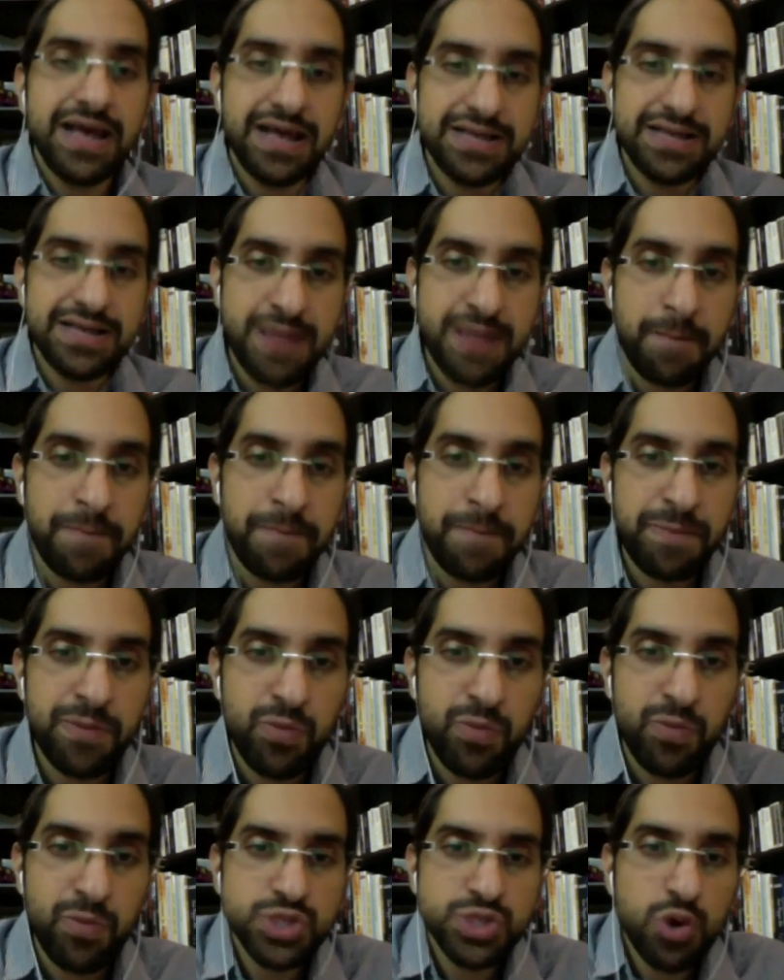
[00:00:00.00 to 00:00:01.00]
some people
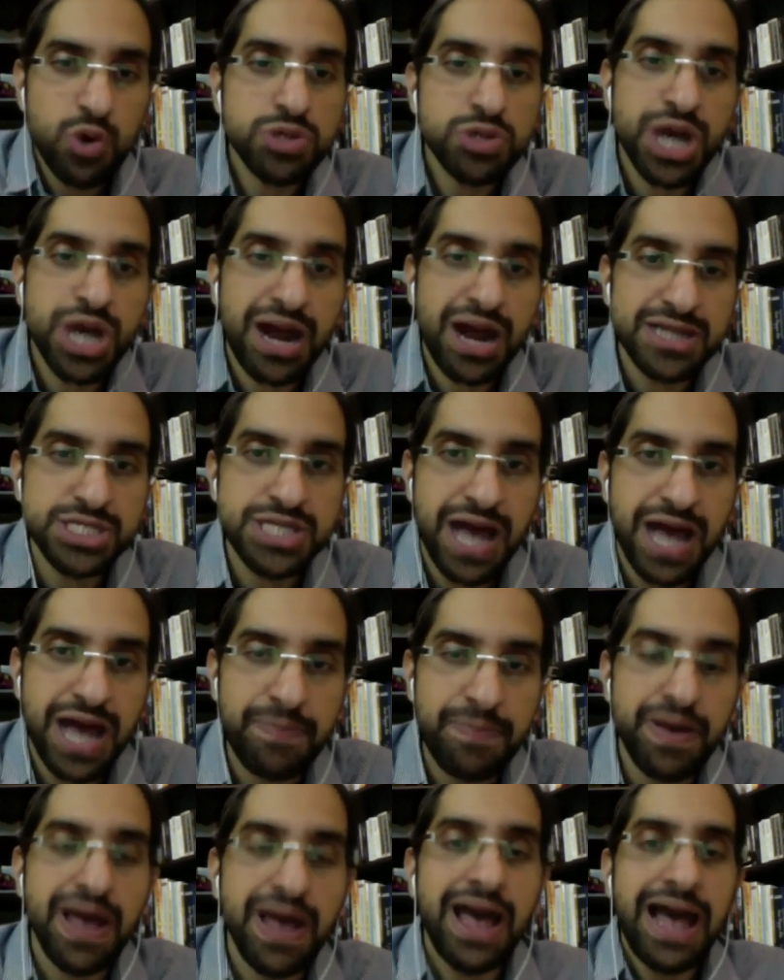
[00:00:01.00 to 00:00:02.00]
were so charged
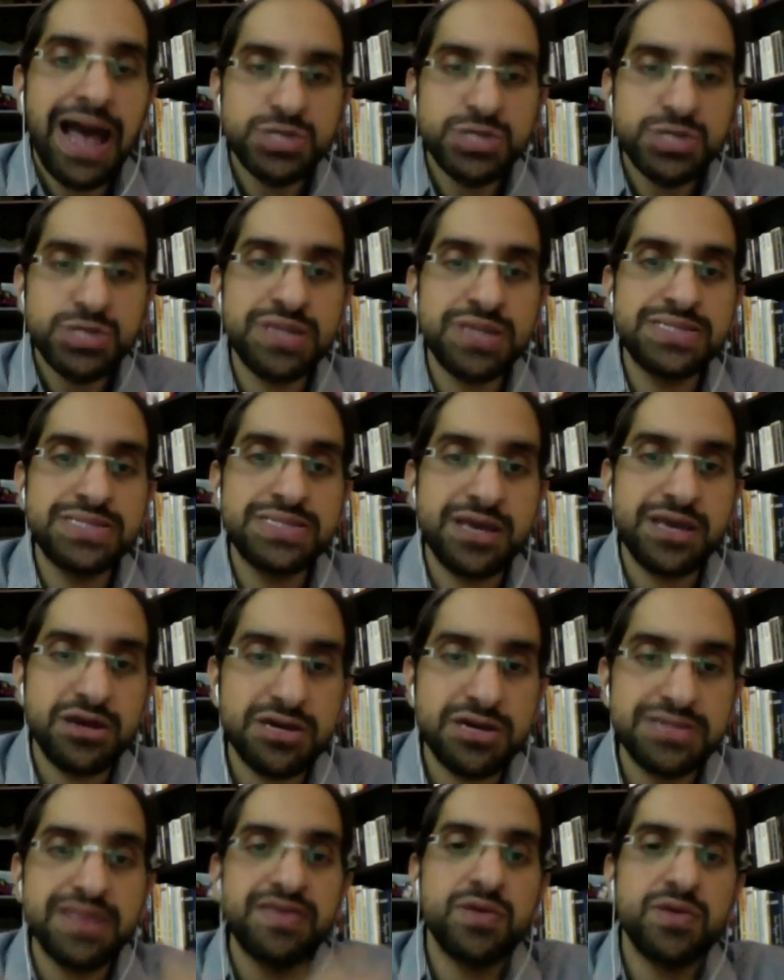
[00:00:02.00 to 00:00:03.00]
up. As soon as they
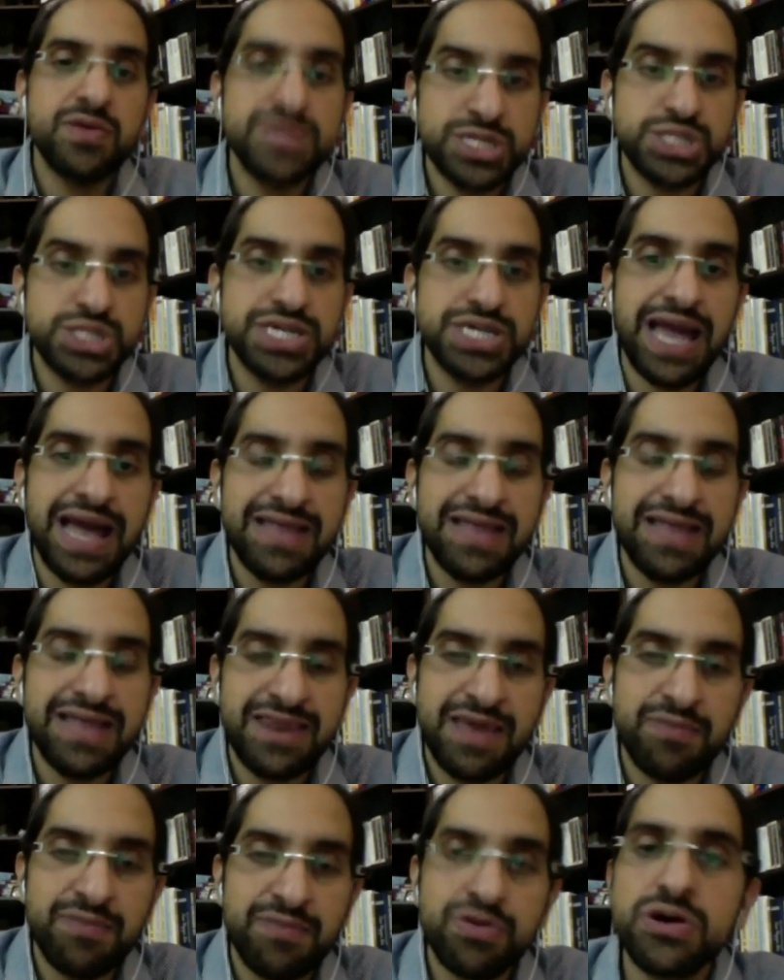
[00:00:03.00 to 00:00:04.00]
heard that there was a Shia in the
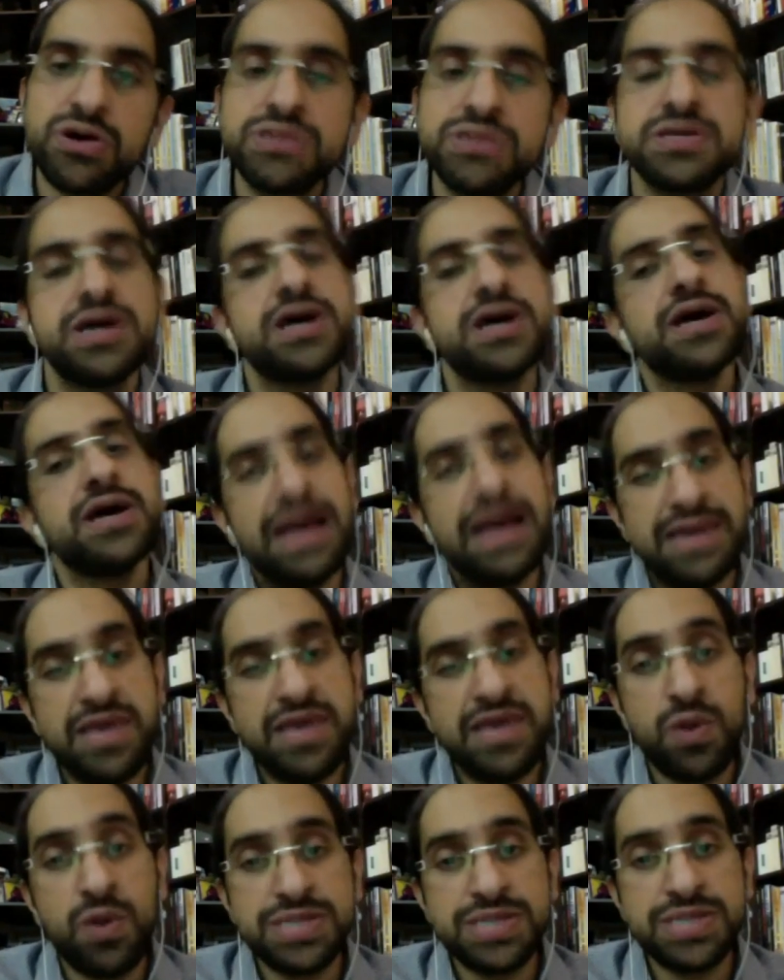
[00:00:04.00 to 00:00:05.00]
neighborhood, and
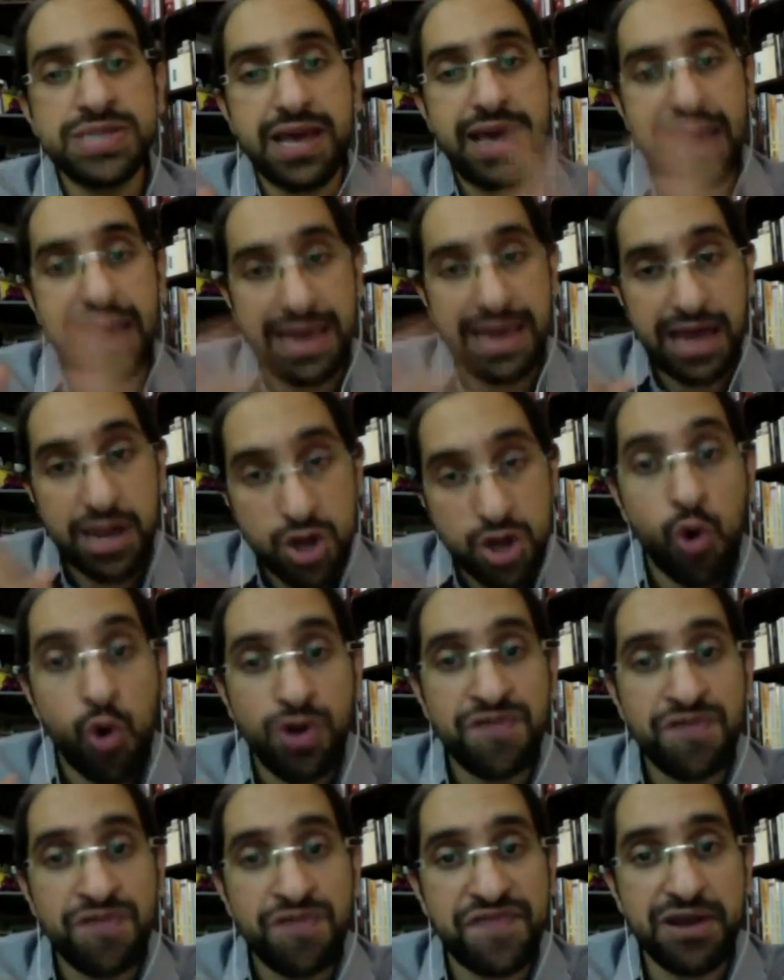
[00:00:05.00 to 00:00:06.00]
he was a
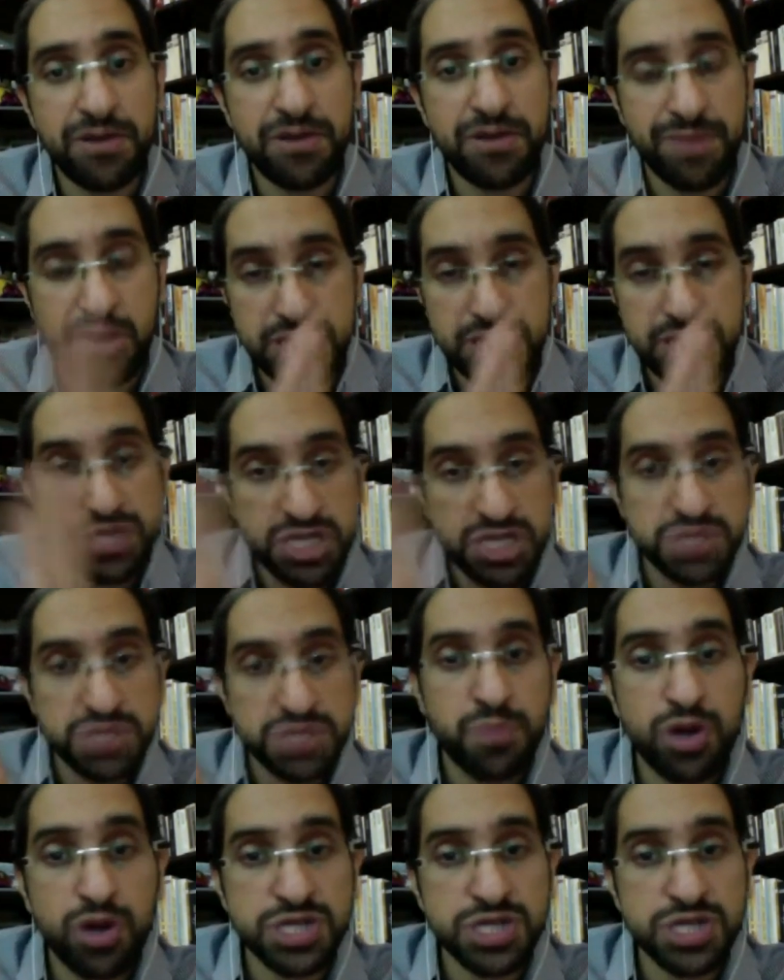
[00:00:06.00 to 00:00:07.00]
known figure because he was a
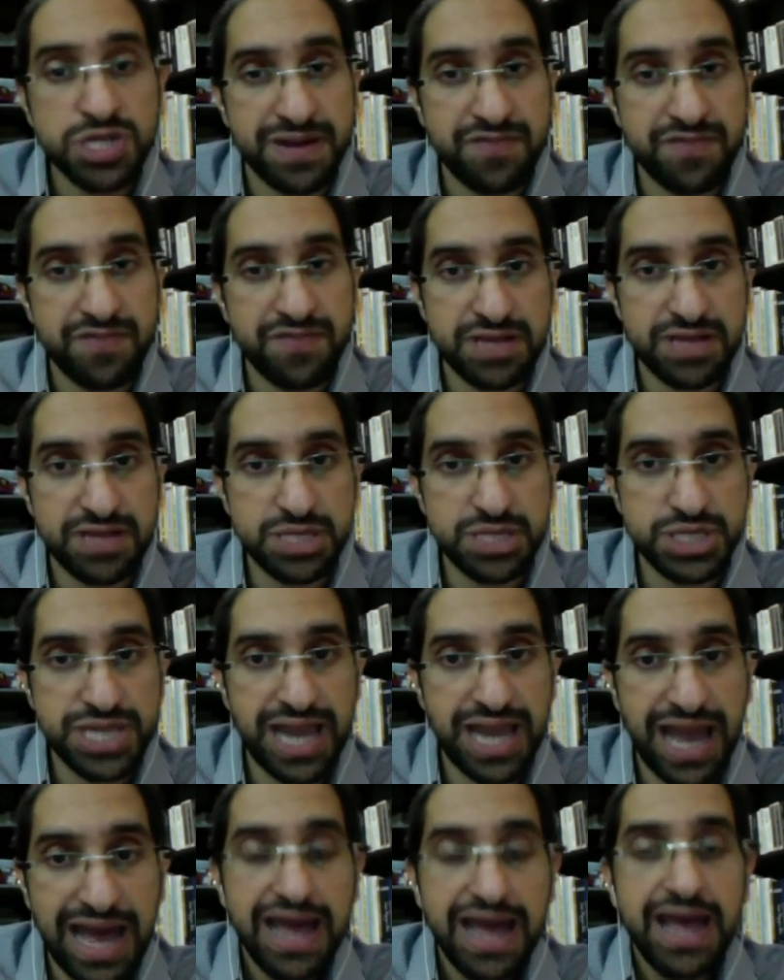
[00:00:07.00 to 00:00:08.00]
spokesman for the
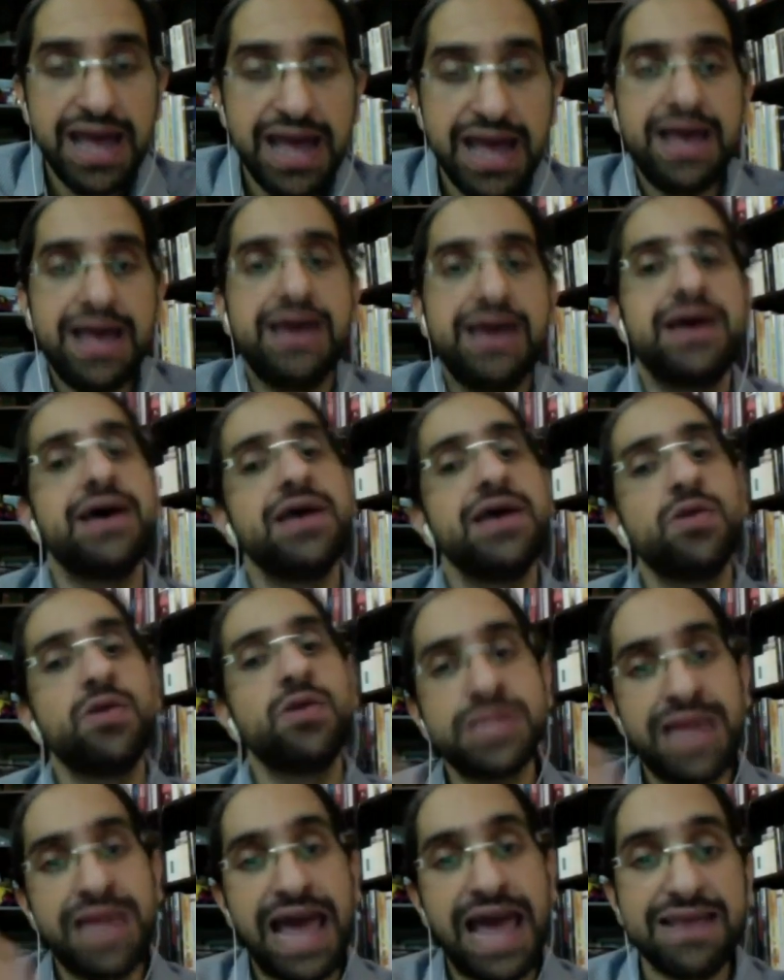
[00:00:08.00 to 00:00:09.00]
Shia, he
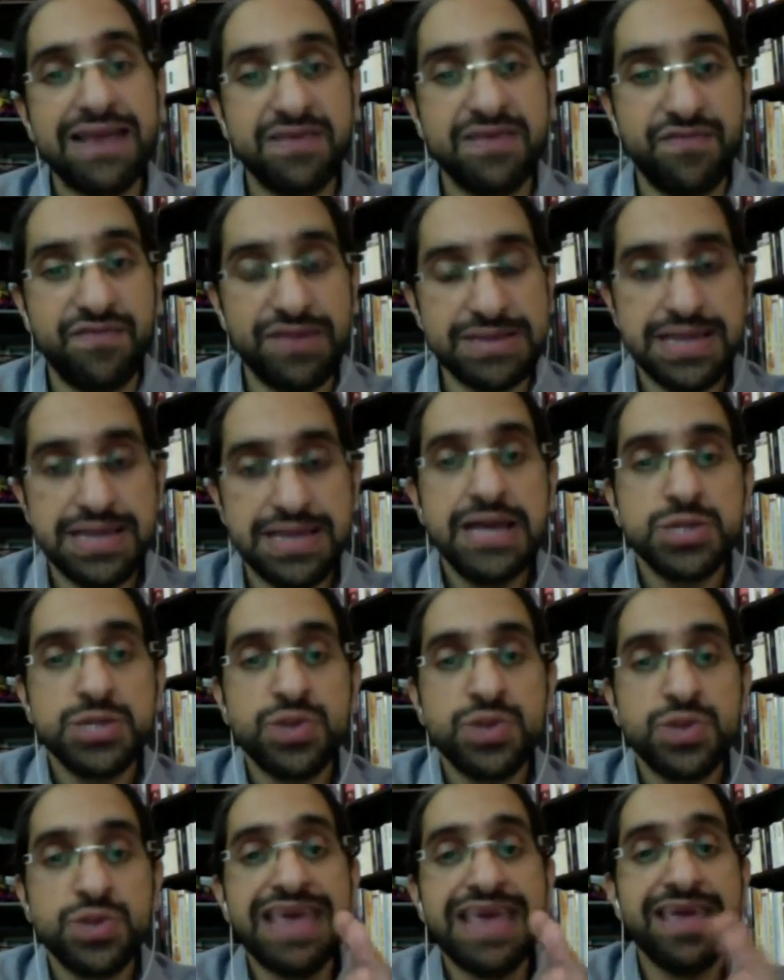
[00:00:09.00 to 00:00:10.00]
was an activist.
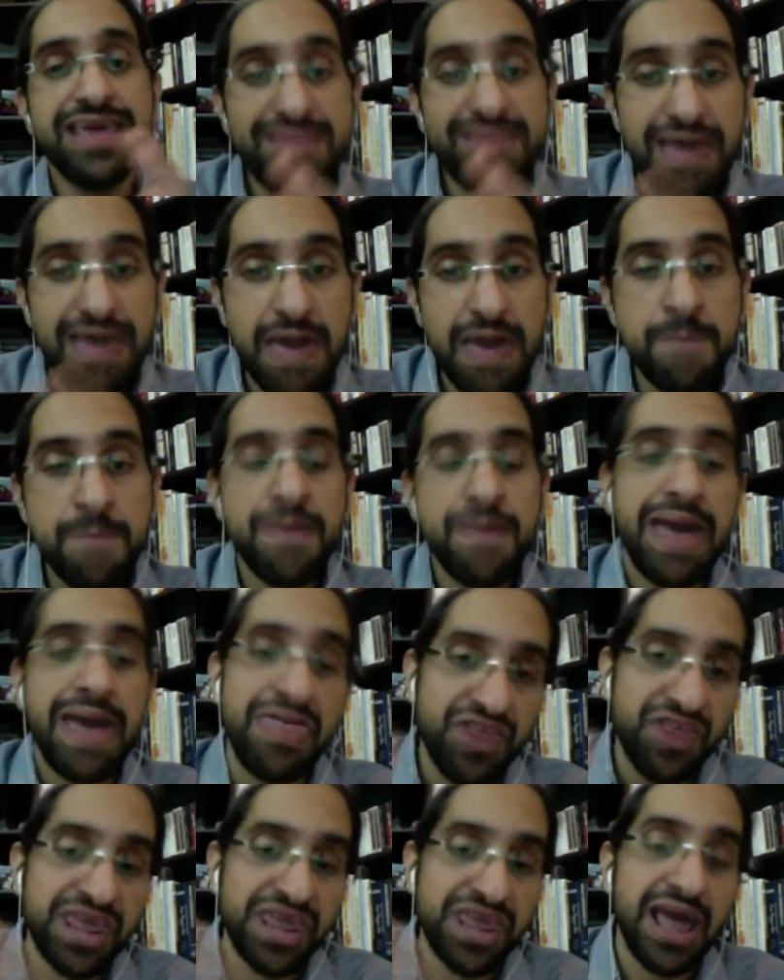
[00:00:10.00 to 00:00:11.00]
So they killed him and
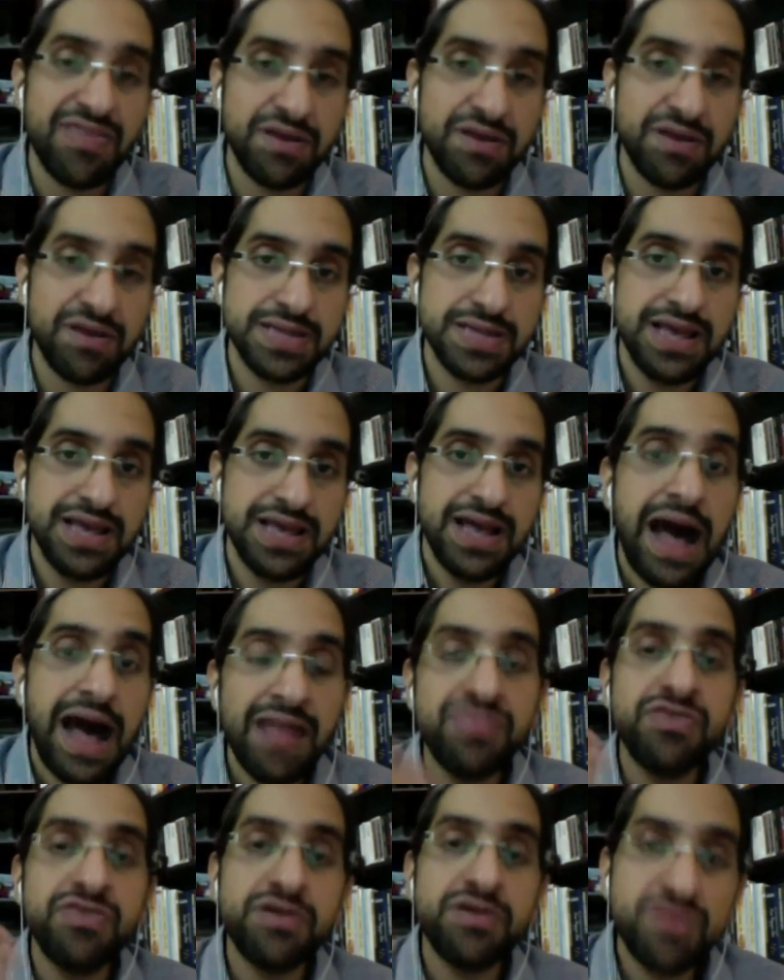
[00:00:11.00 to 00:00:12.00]
three others
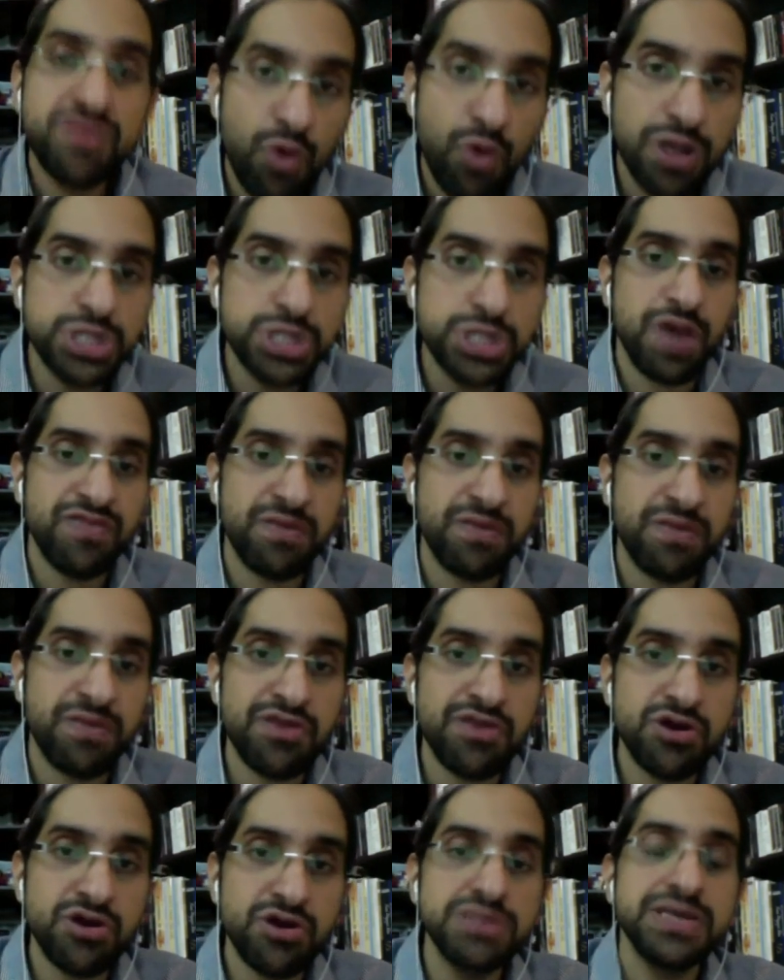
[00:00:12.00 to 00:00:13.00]
under the watch of the
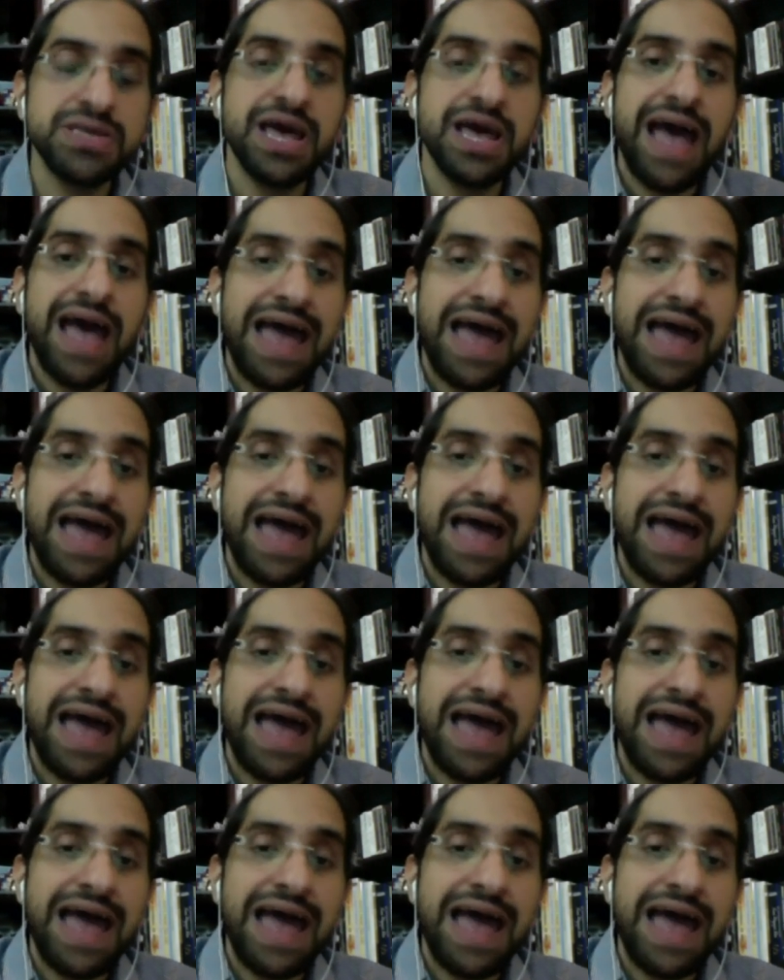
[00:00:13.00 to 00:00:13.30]
Brotherhood.